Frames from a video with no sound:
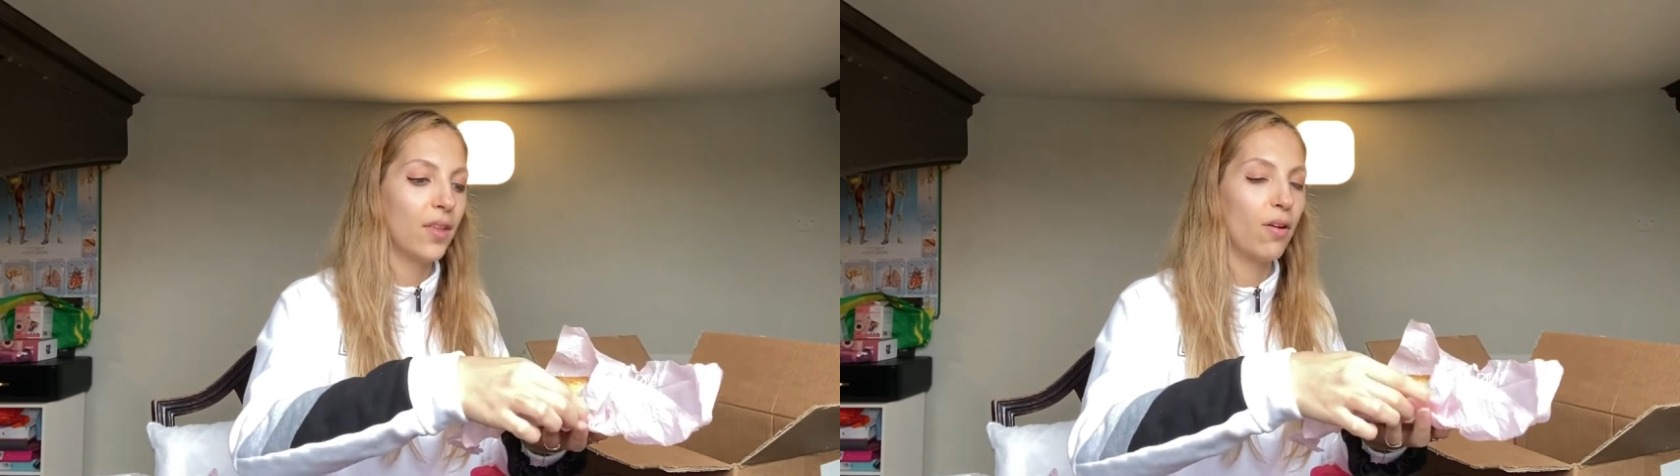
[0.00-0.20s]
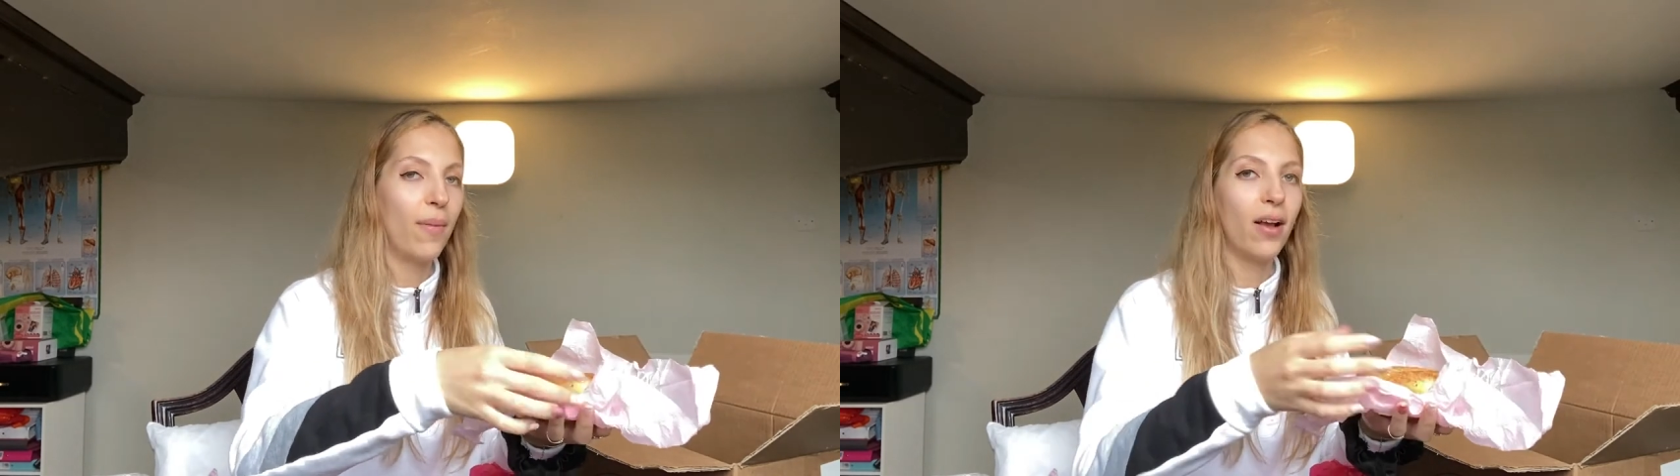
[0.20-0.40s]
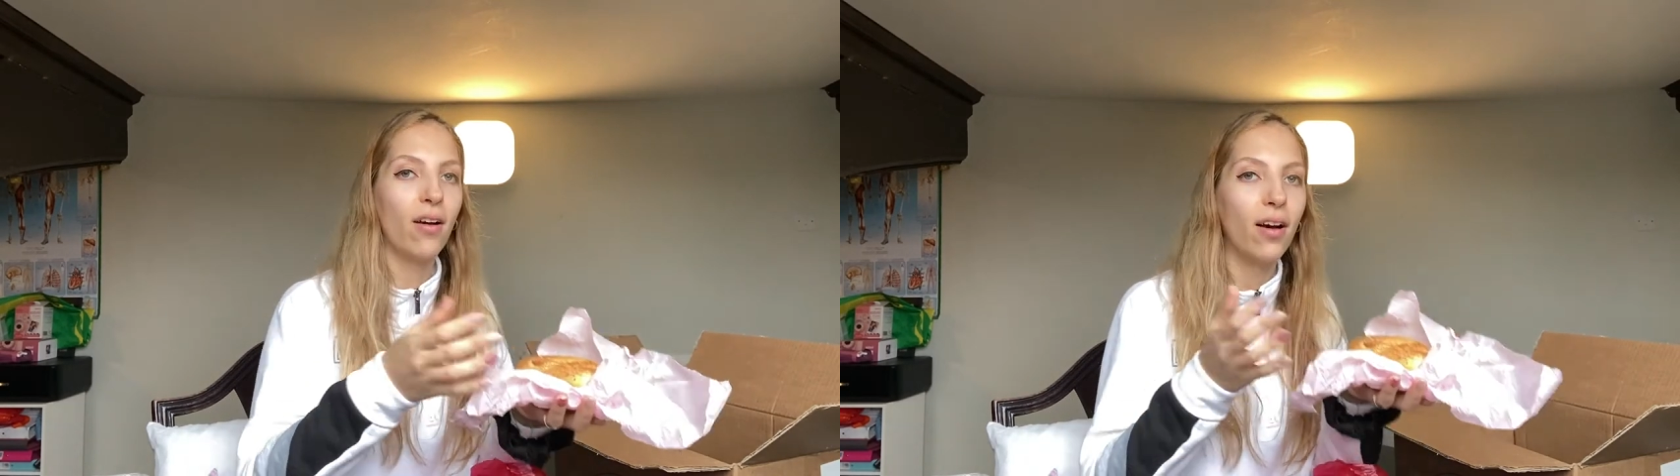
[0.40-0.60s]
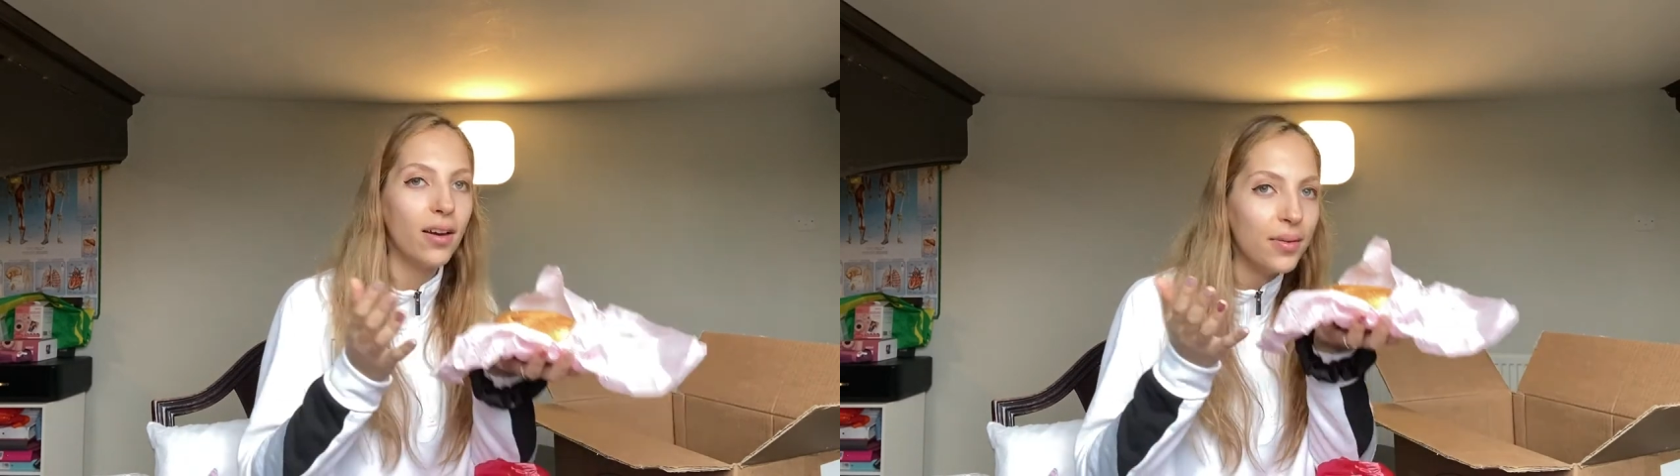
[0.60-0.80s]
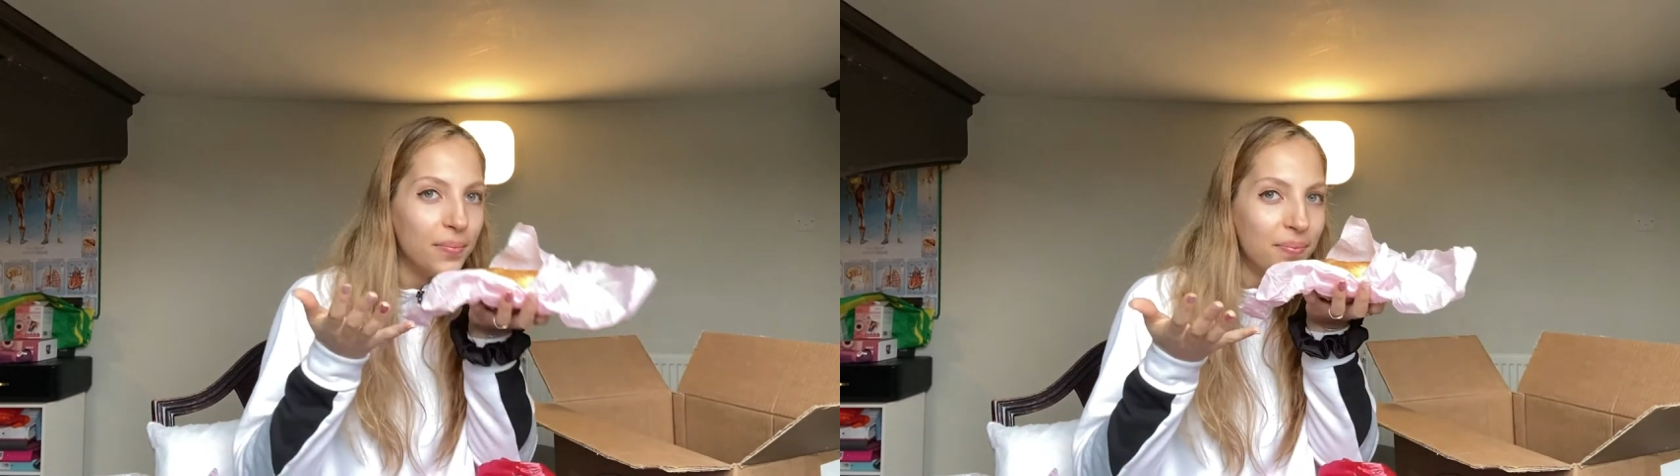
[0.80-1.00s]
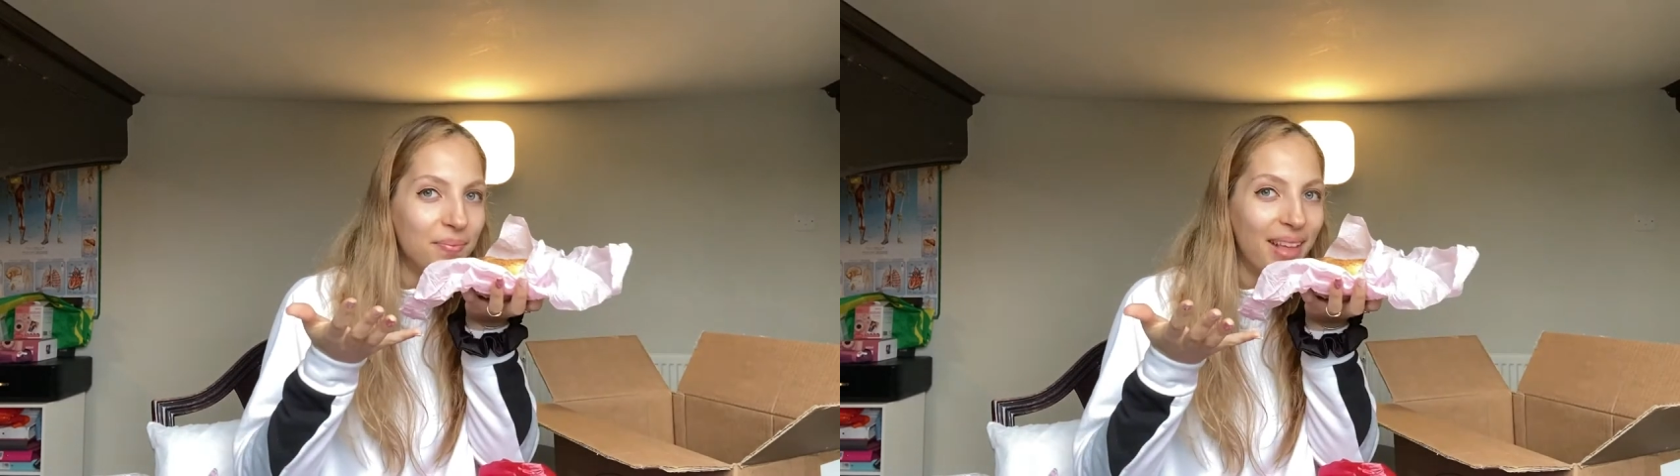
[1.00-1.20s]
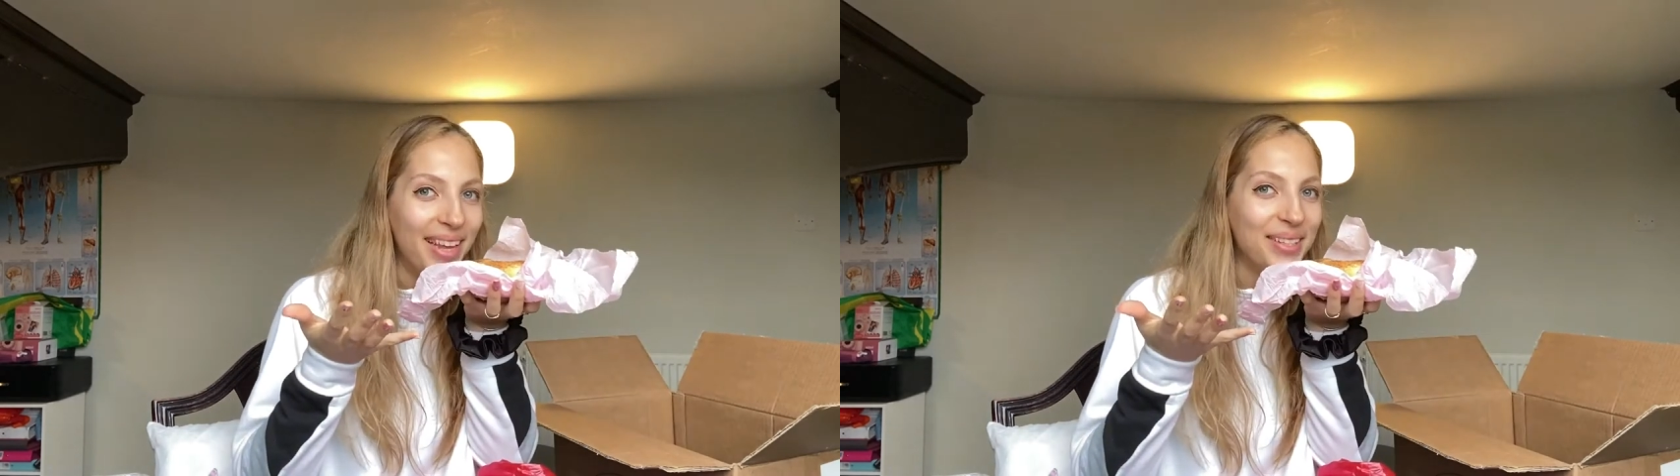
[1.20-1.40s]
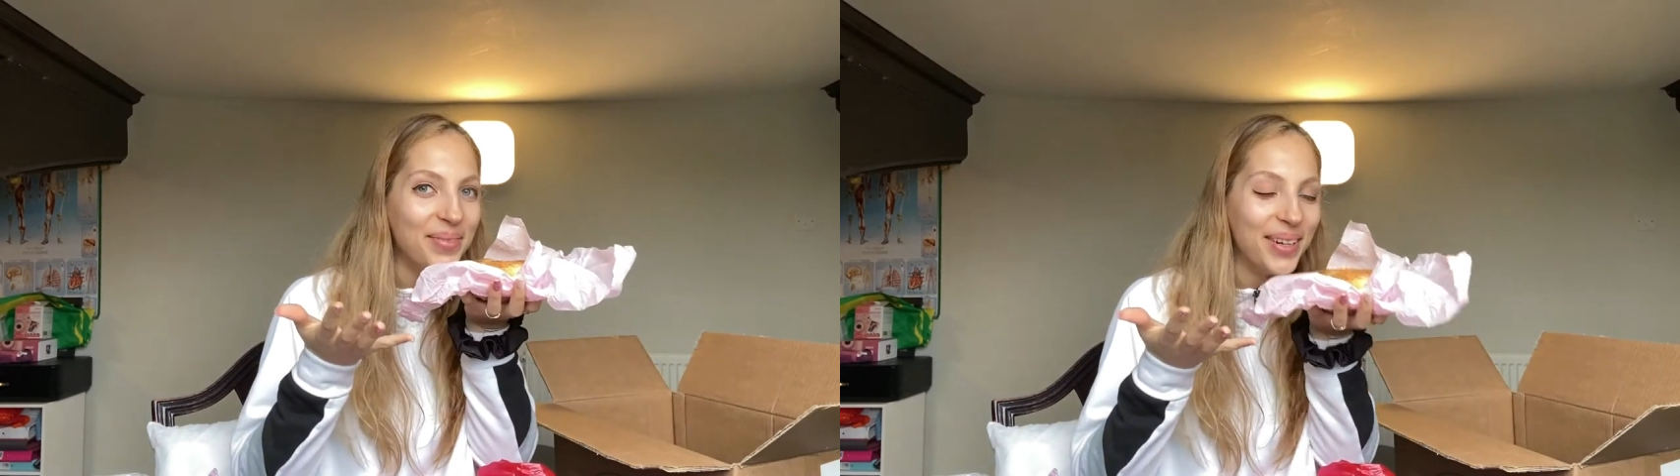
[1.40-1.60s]
Oh my God,
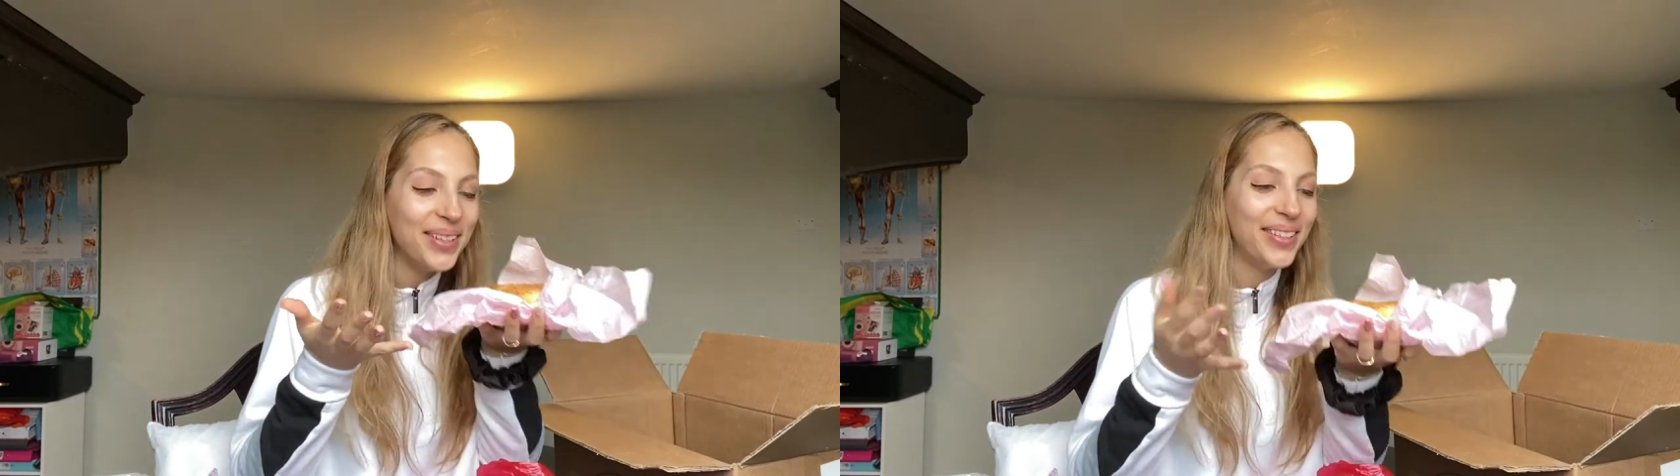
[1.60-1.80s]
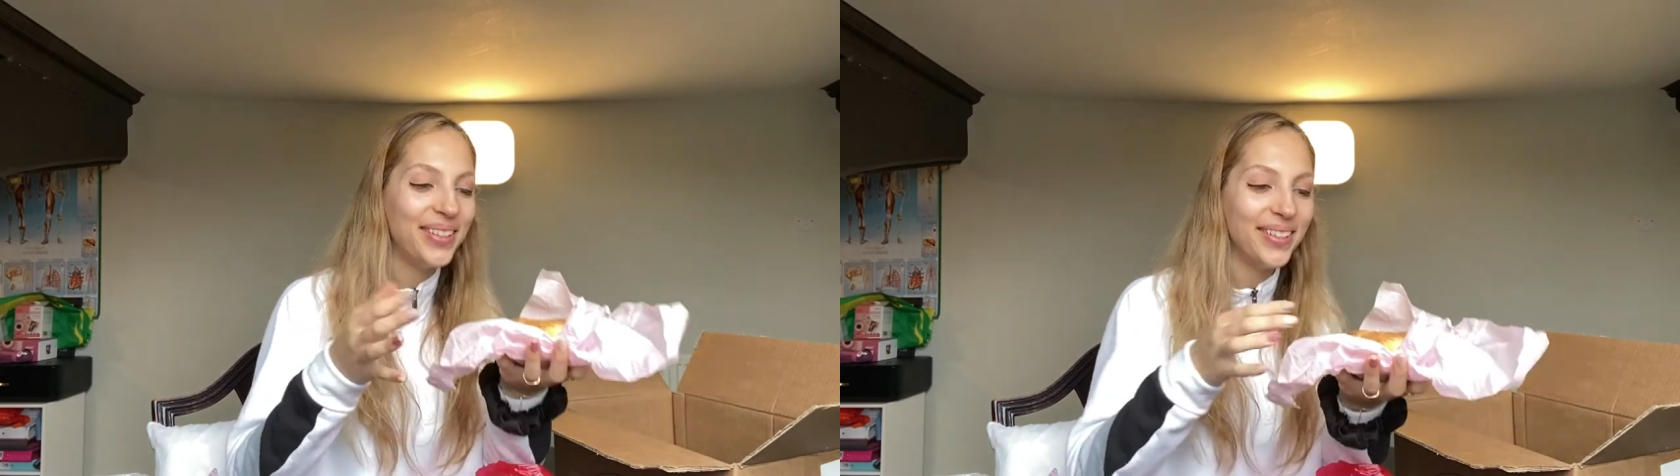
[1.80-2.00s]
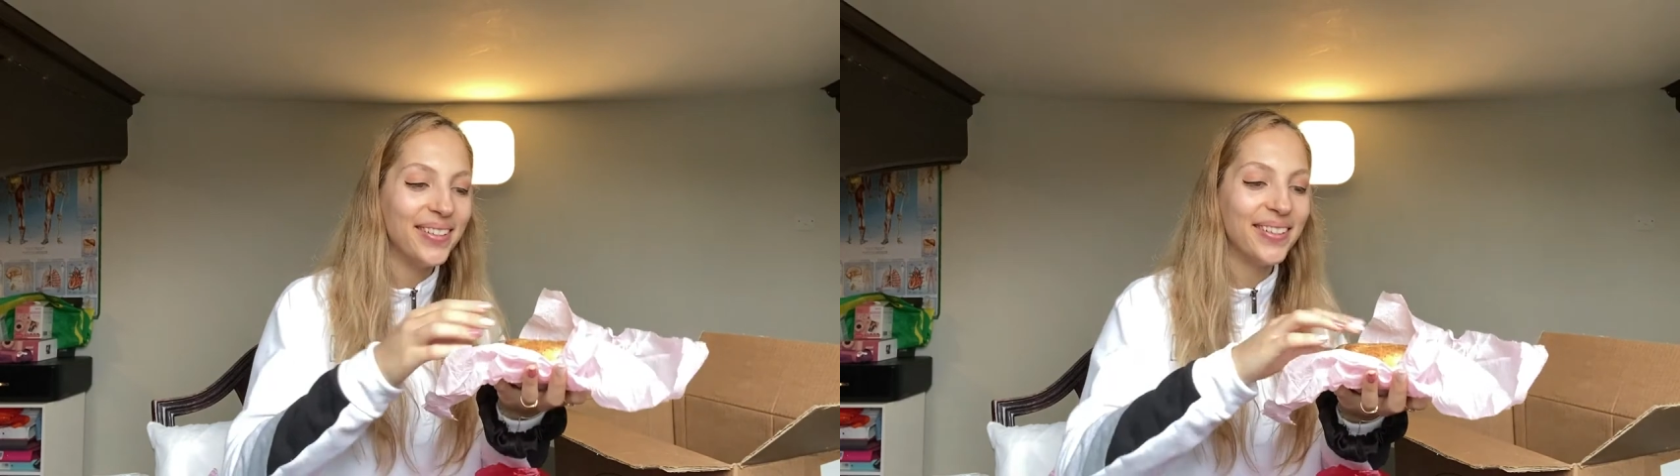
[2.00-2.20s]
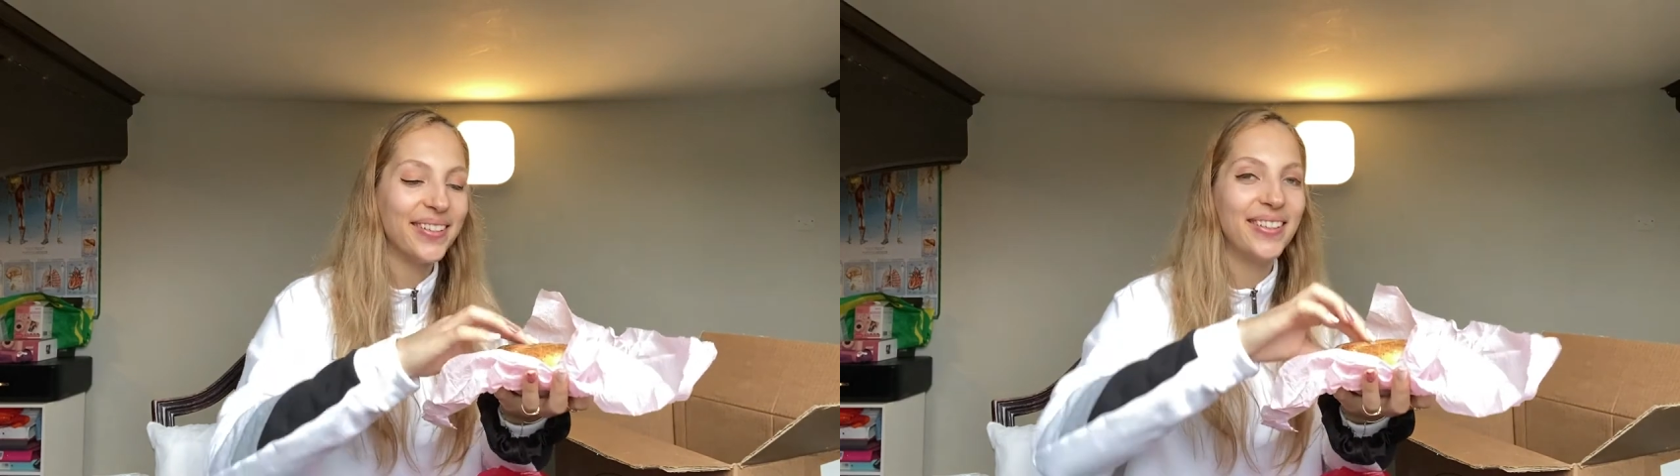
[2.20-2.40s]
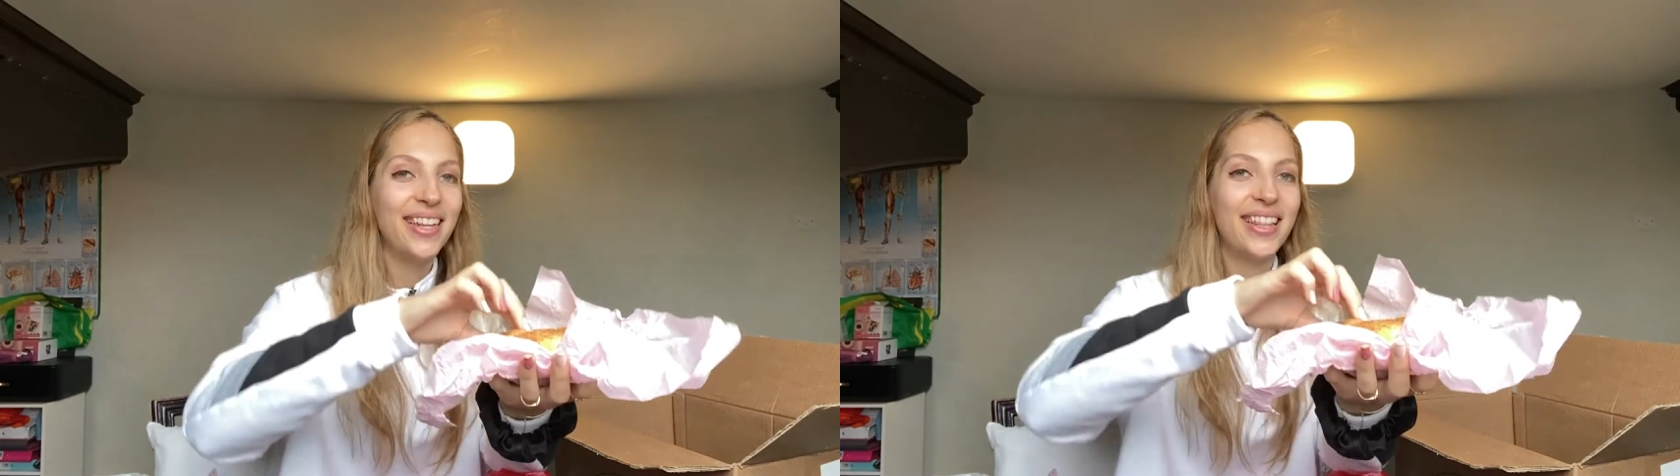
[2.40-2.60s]
they smell so good.